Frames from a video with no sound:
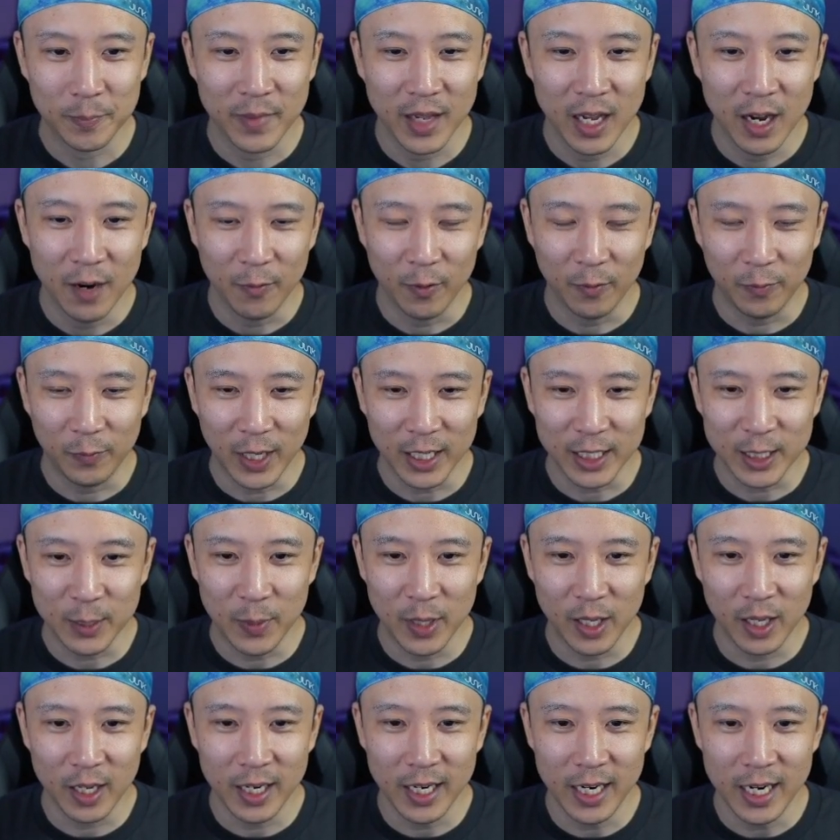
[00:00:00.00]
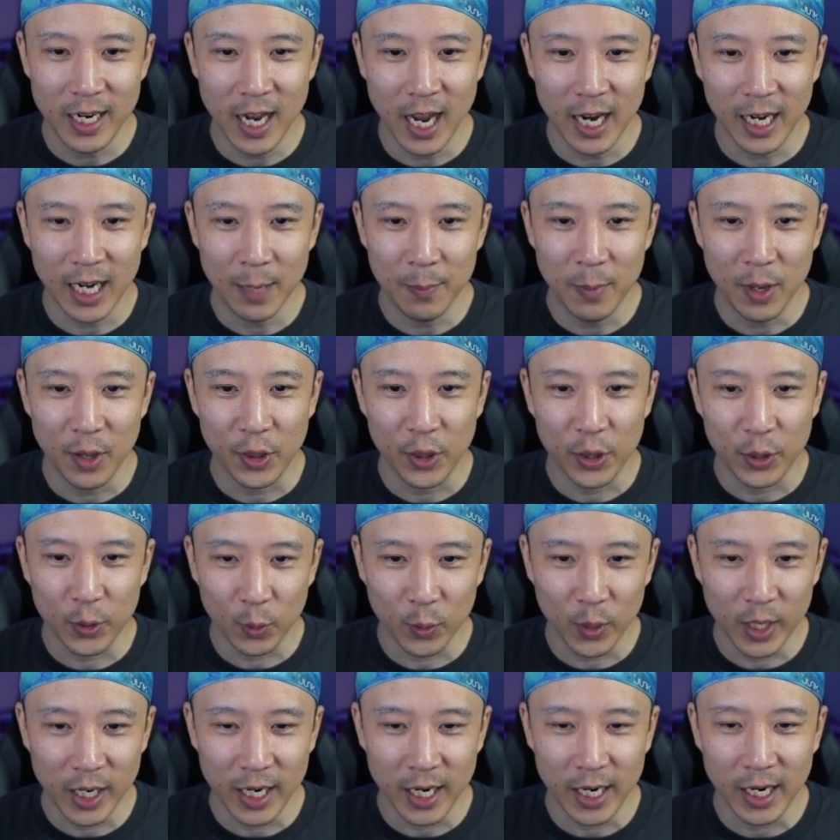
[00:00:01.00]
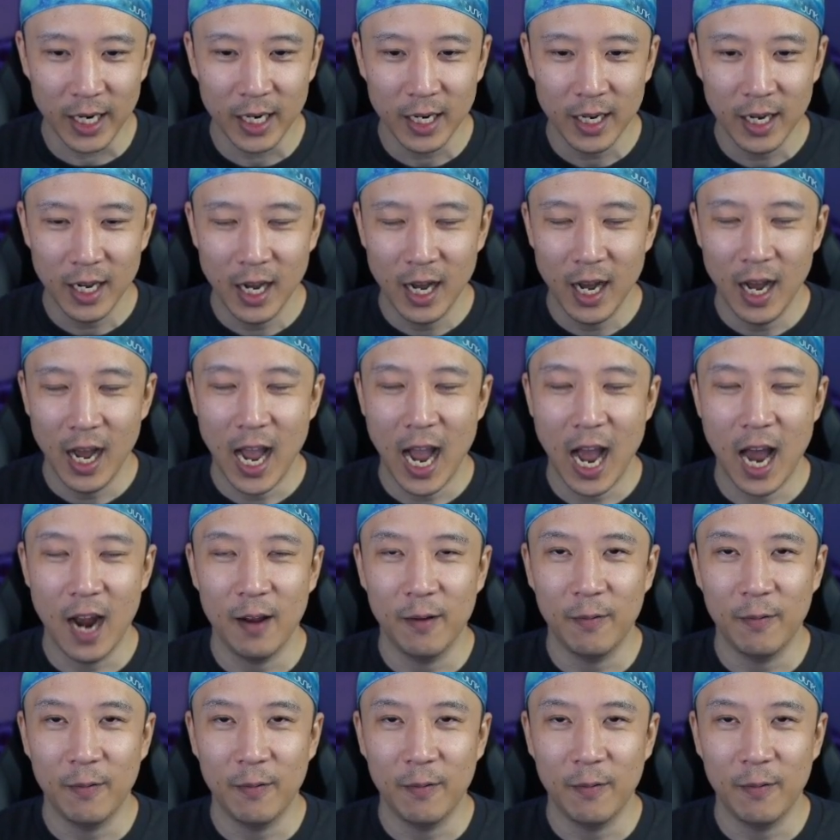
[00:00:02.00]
For flexibility, I gave him a 3 out of